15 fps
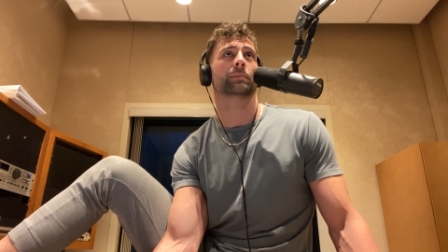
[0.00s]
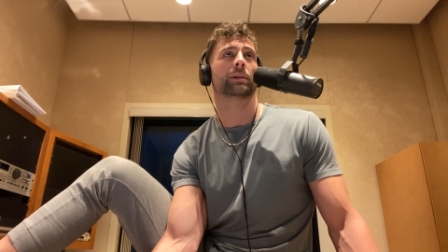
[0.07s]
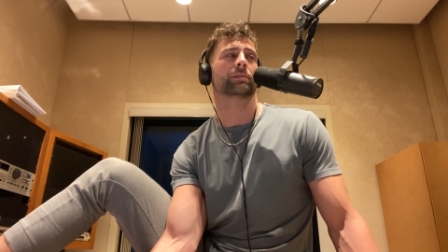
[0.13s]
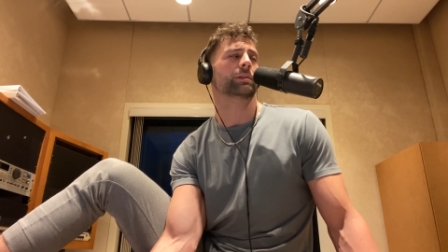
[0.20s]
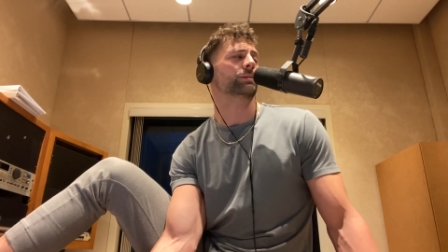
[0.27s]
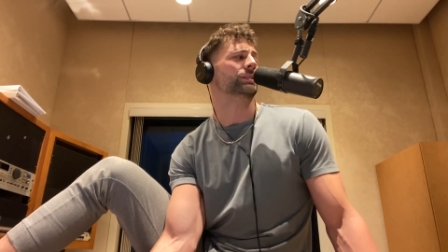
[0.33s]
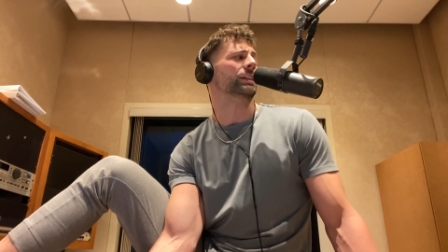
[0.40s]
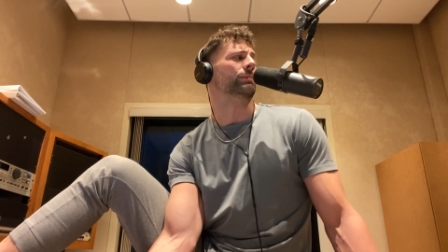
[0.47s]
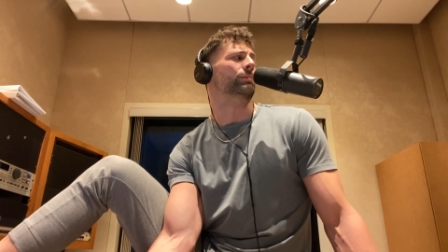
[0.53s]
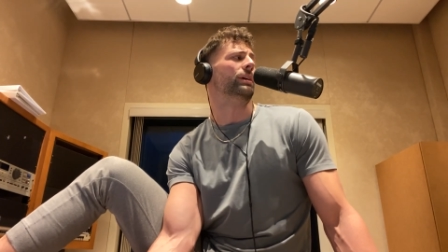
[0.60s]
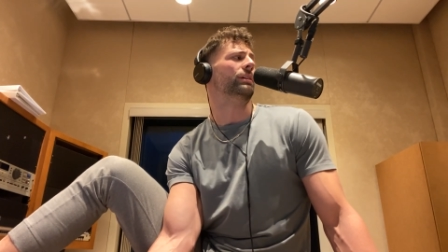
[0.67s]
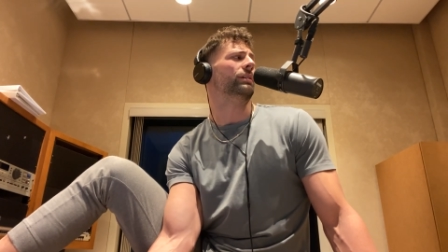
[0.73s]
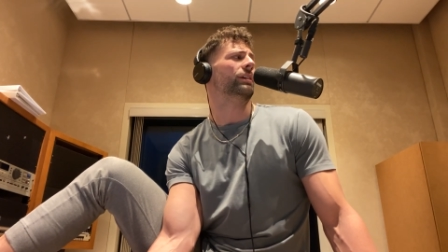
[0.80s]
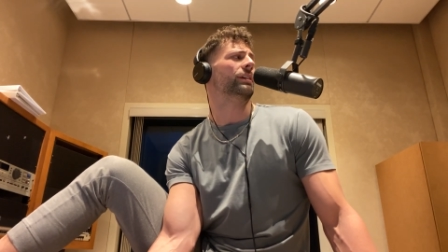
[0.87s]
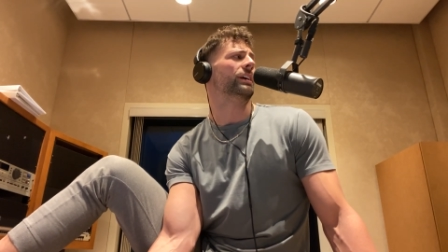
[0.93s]
My friend was like,
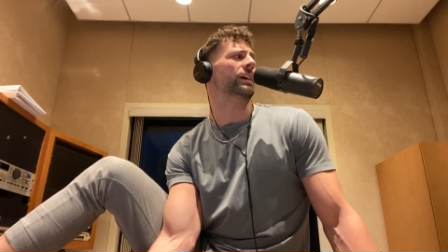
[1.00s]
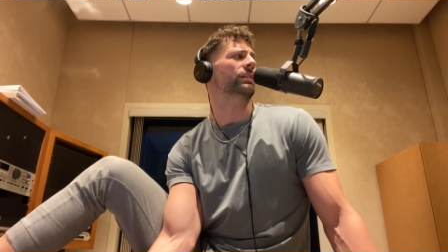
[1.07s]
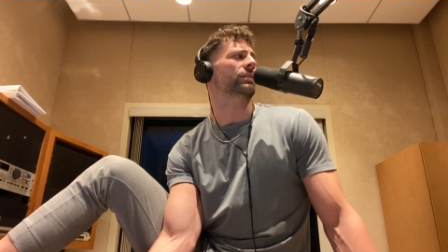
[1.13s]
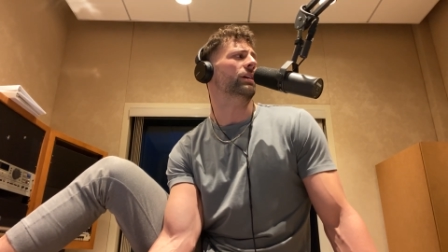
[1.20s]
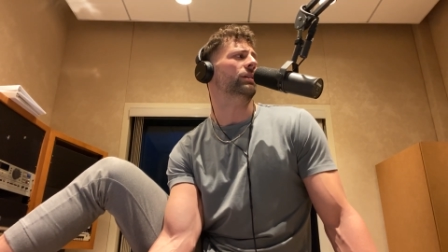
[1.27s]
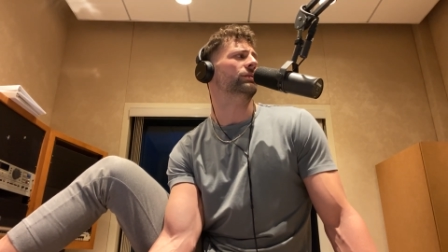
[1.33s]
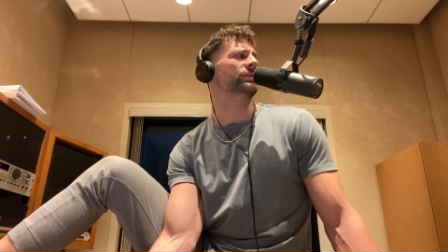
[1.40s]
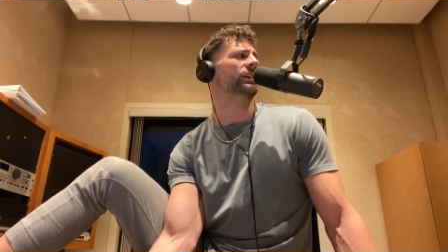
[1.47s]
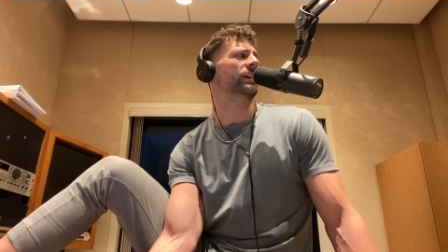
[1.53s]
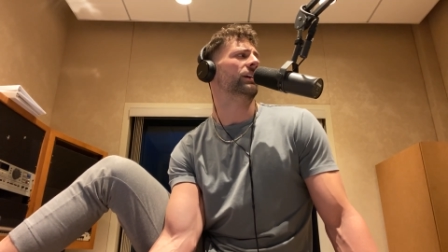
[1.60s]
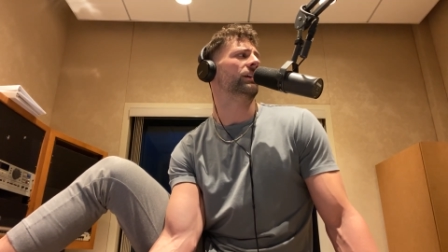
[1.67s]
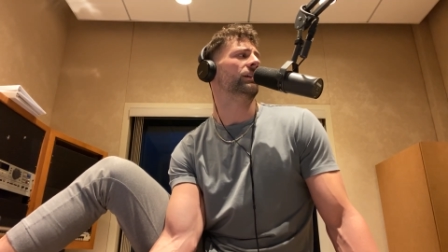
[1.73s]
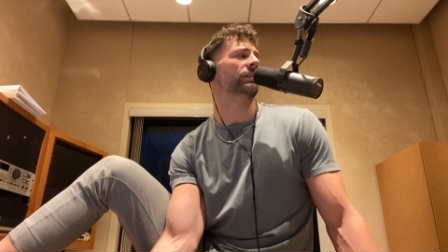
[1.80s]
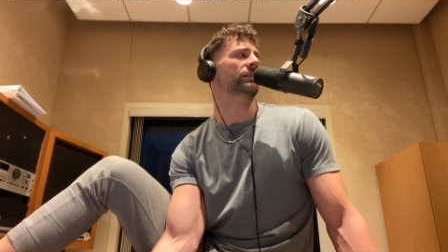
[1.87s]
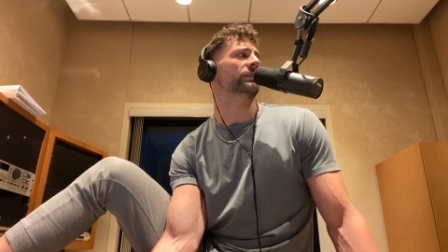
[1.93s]
Bro, you already got nose
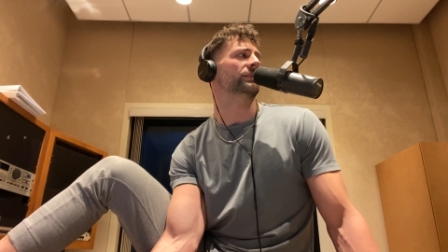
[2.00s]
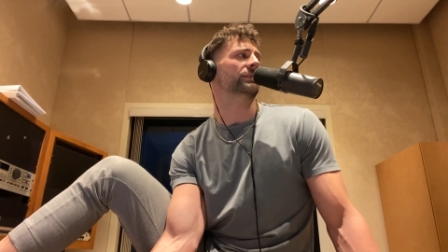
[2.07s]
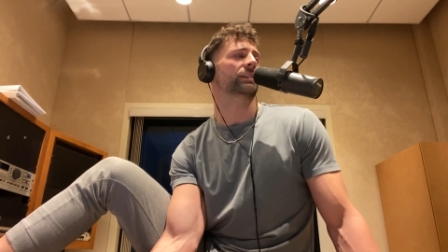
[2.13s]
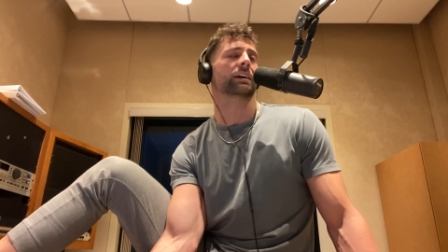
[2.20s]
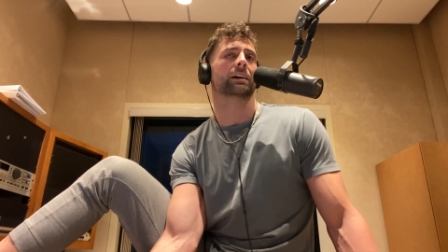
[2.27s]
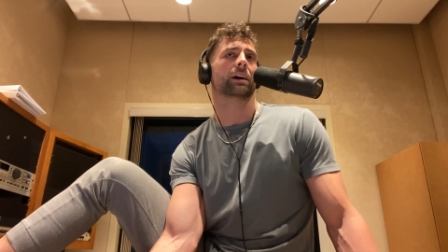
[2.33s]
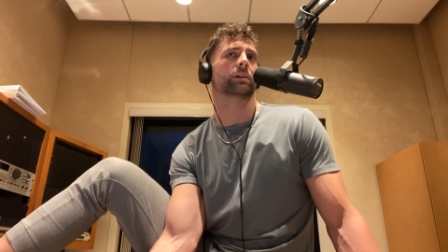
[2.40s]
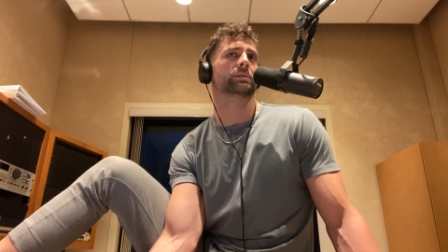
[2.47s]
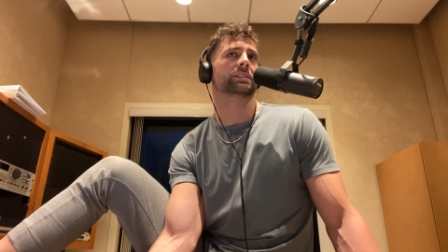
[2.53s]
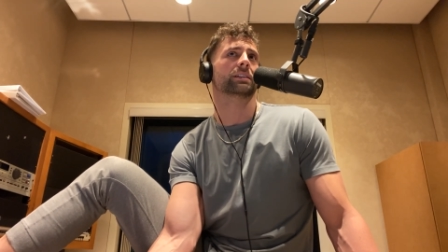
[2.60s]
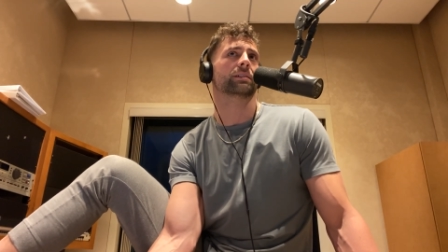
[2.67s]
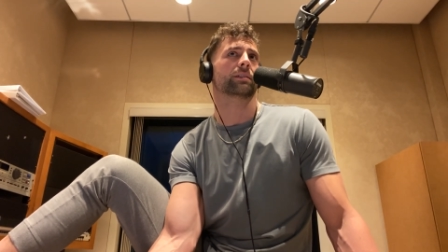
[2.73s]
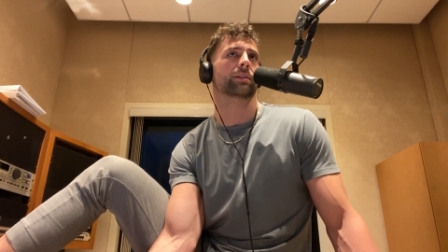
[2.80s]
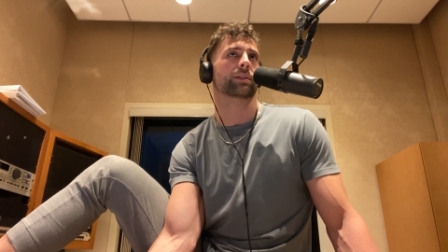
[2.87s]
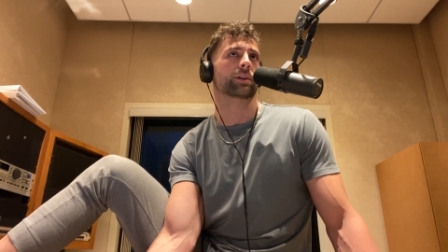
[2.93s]
hair? I was
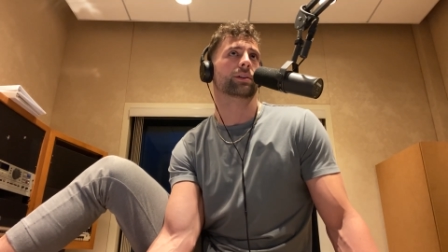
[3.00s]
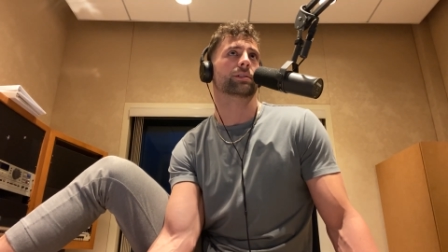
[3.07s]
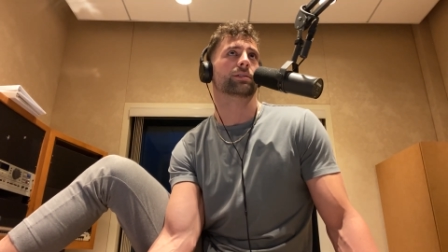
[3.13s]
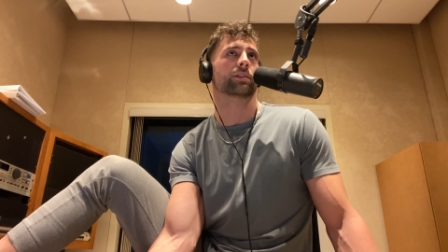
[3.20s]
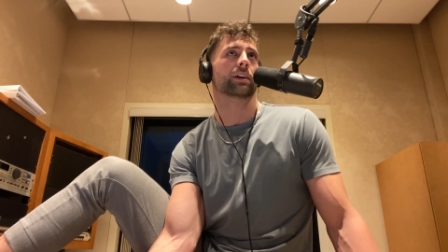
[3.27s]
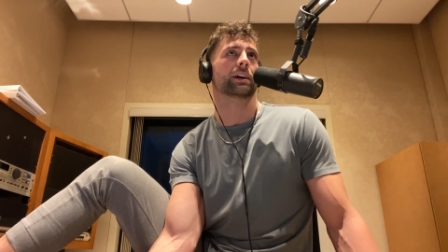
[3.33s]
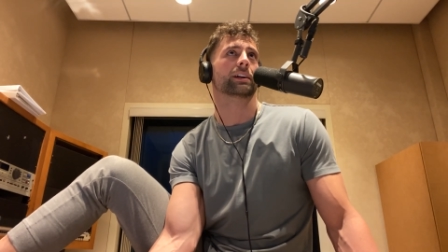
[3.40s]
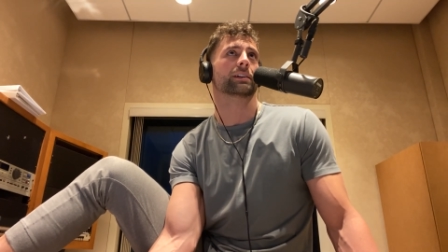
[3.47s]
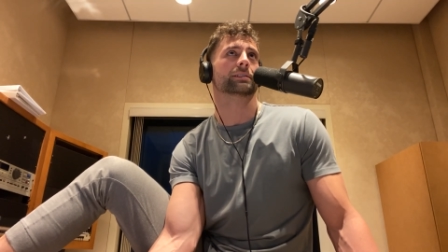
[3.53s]
in third grade.